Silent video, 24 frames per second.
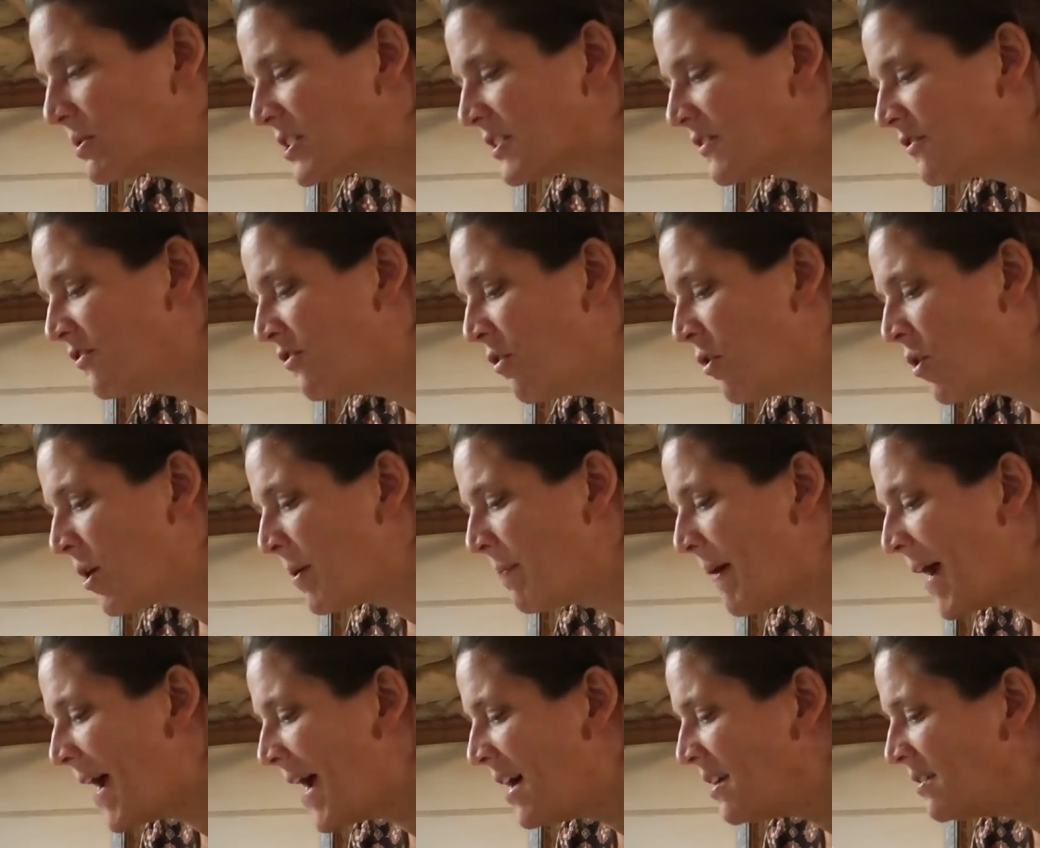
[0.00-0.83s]
was
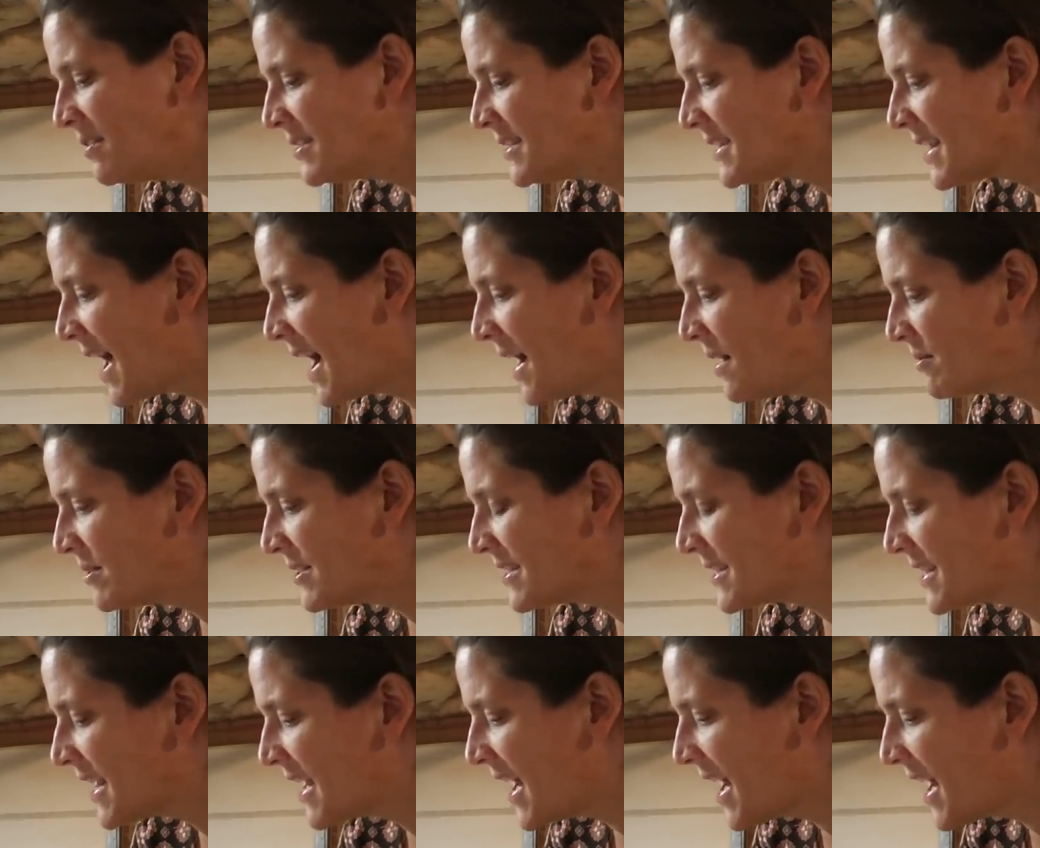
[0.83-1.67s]
4 pounds. I
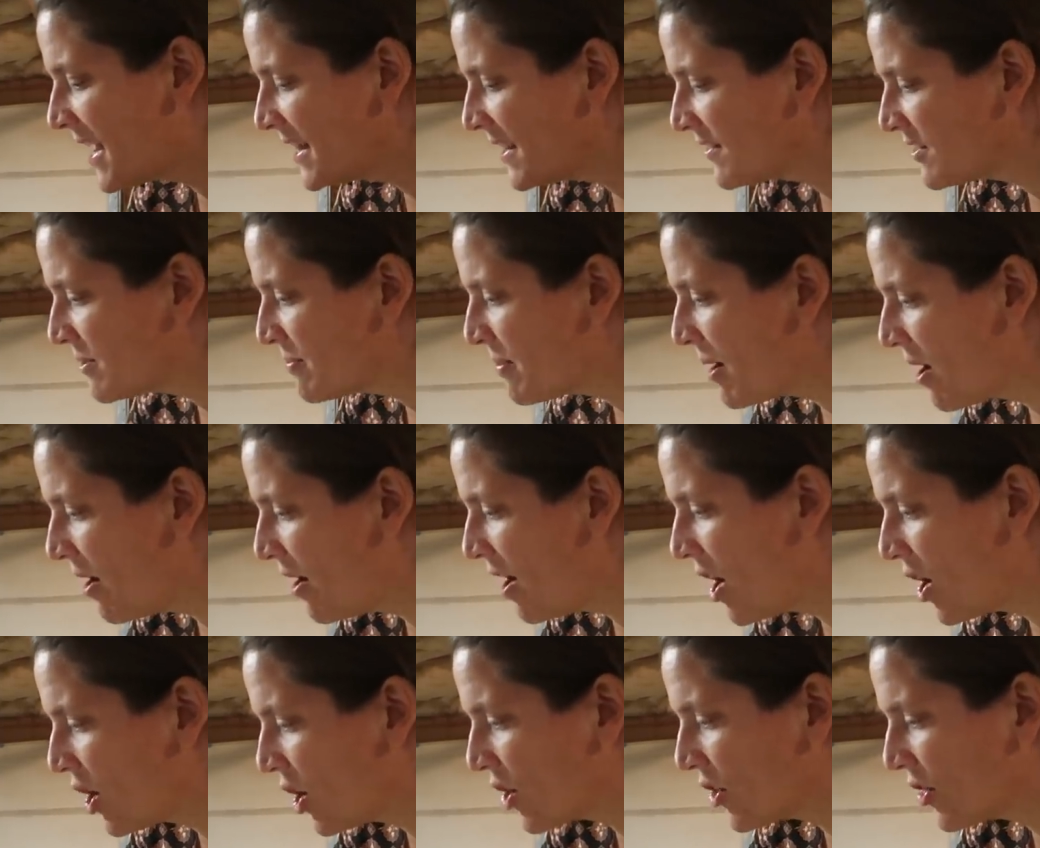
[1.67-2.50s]
would say I left about
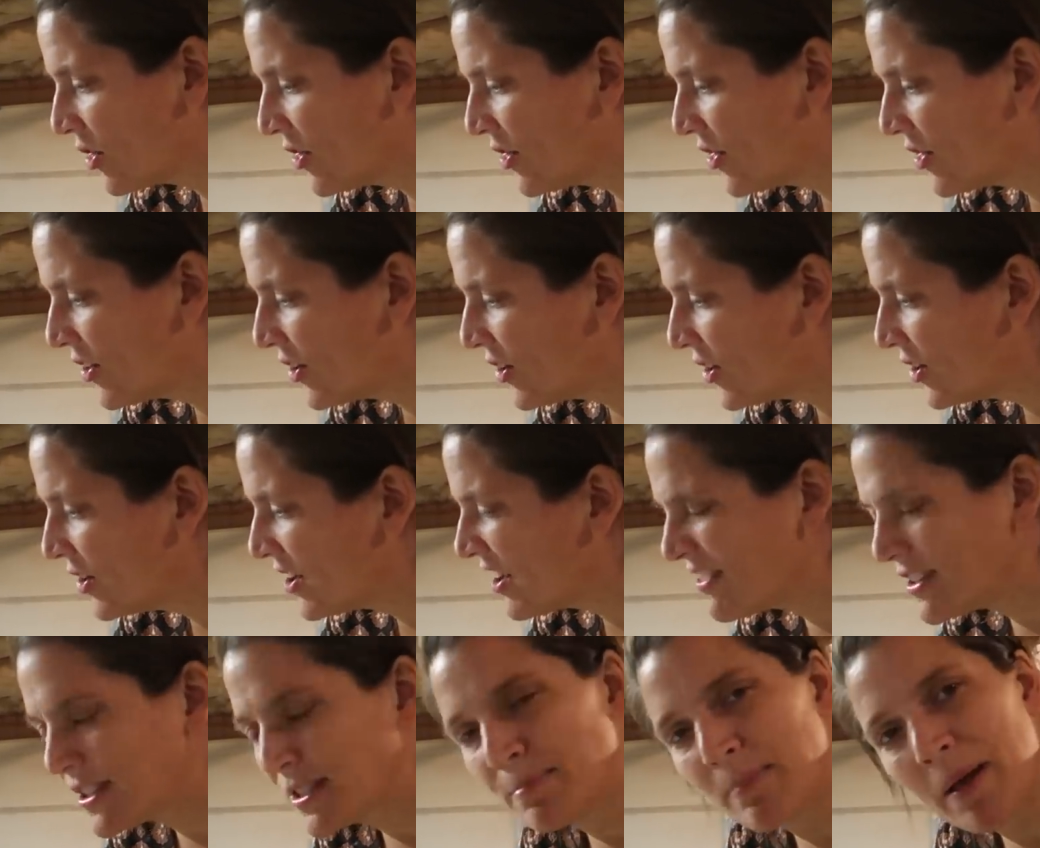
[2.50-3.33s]
a third
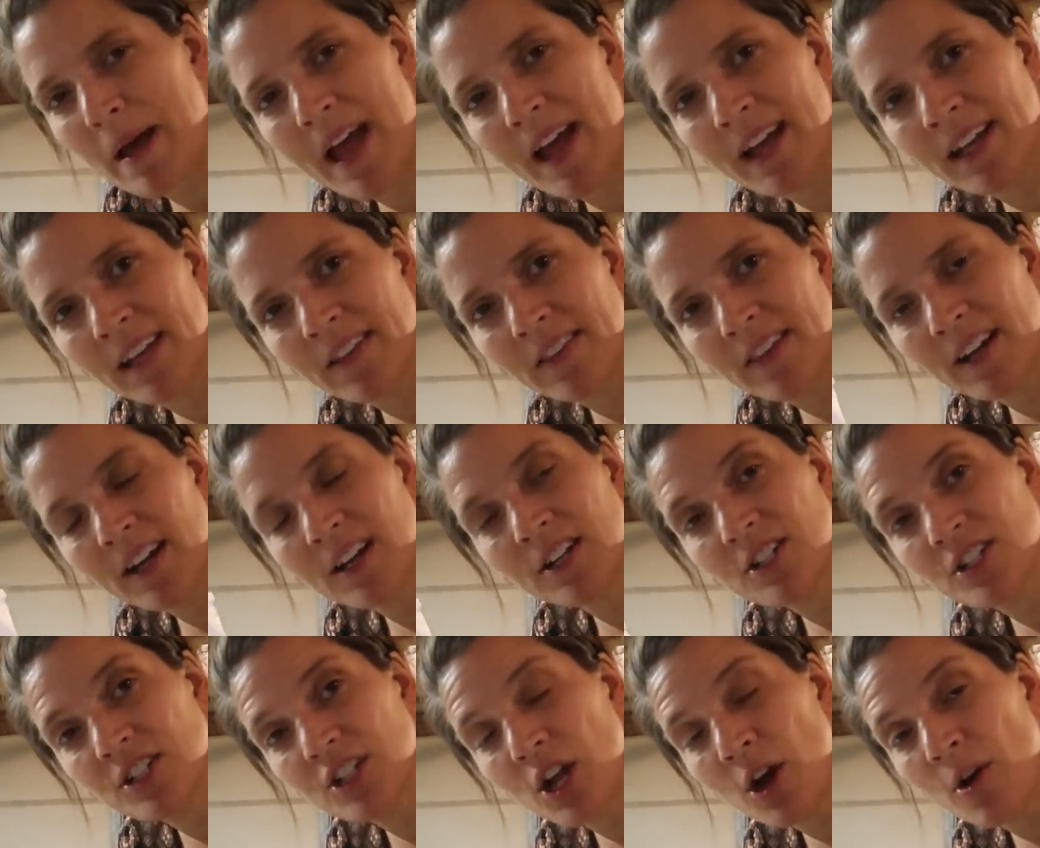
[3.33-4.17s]
of this bag in
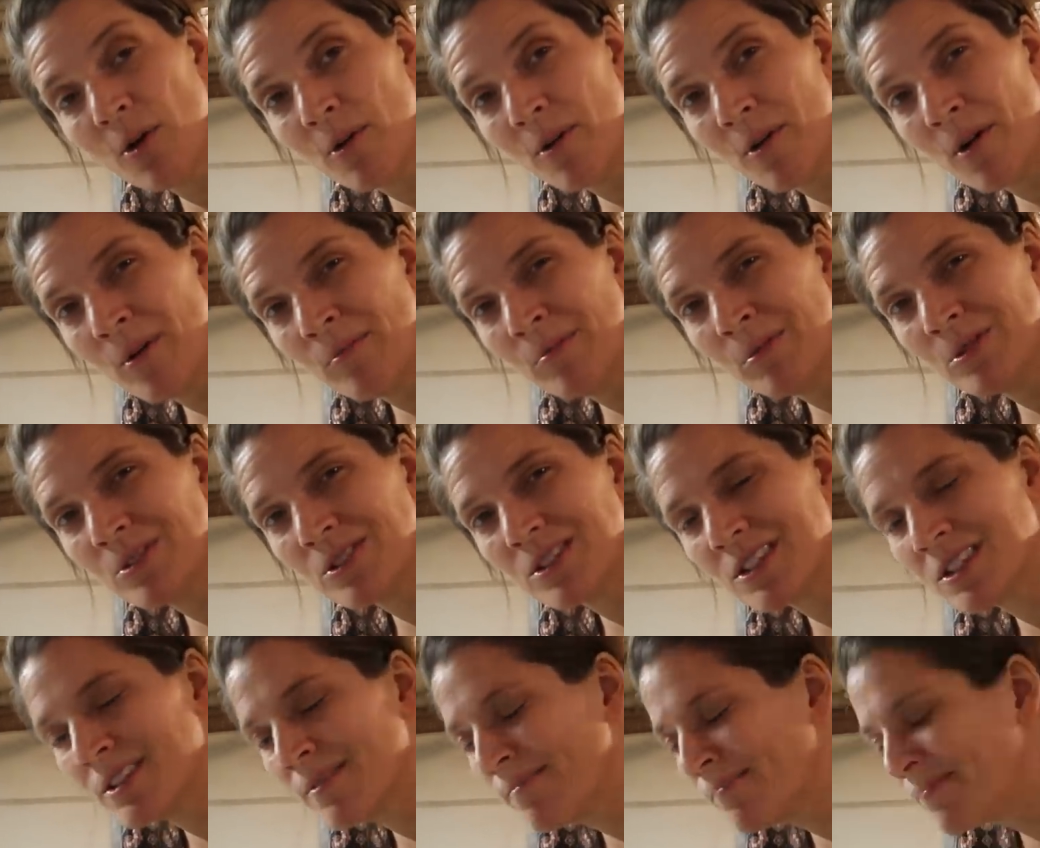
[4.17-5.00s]
there. So
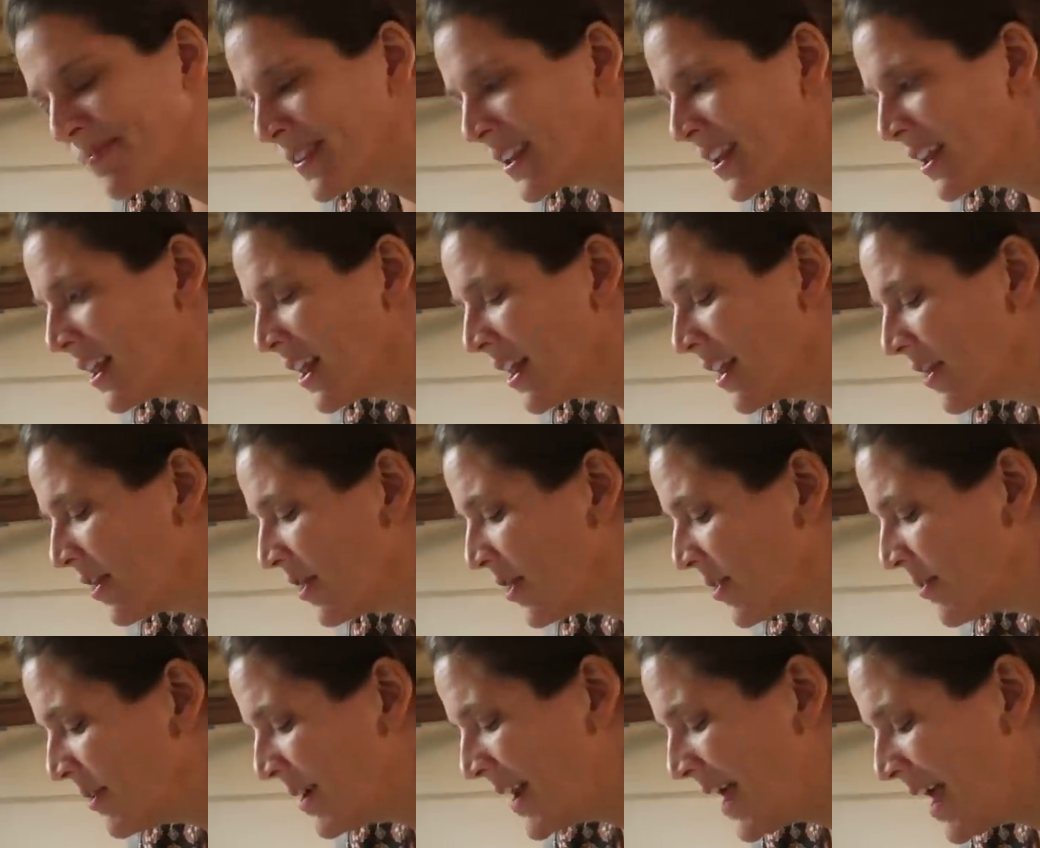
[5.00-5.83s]
almost
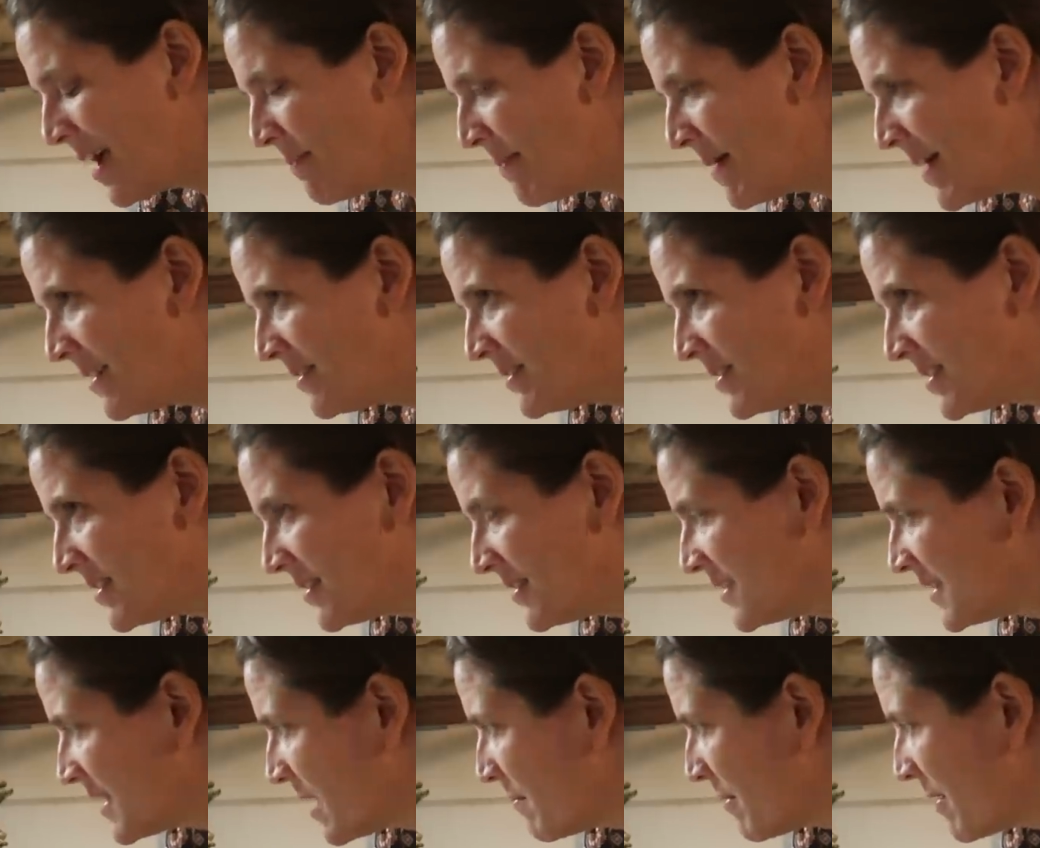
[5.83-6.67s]
3.5 pounds.
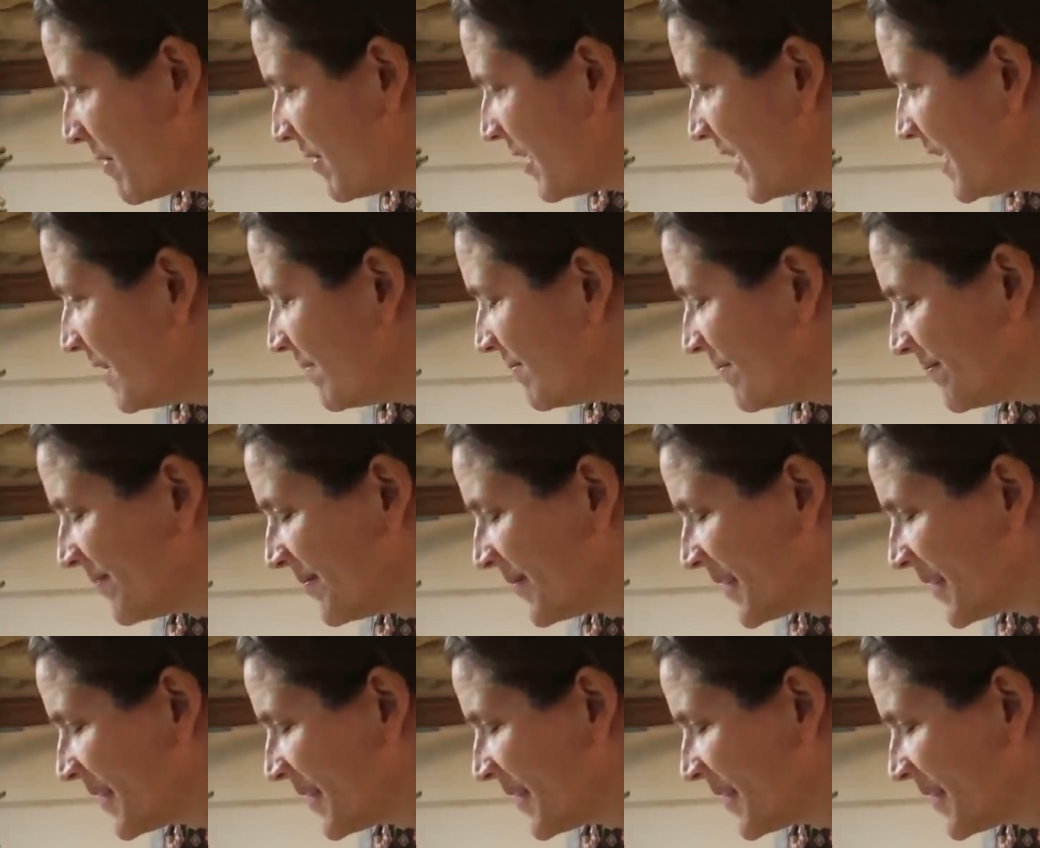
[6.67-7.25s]
Is that about right?